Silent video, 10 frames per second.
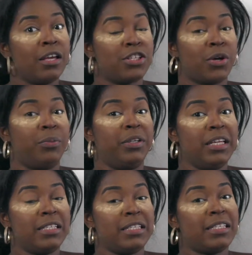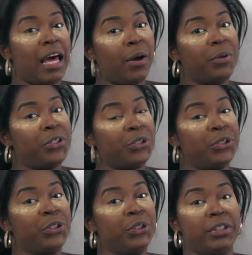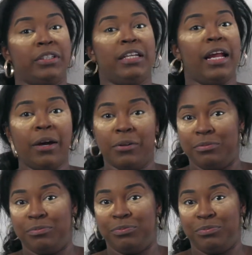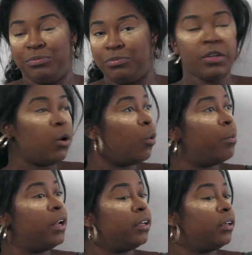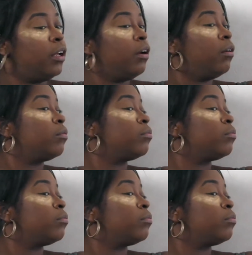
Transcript: So this is how it should look now, all blended out.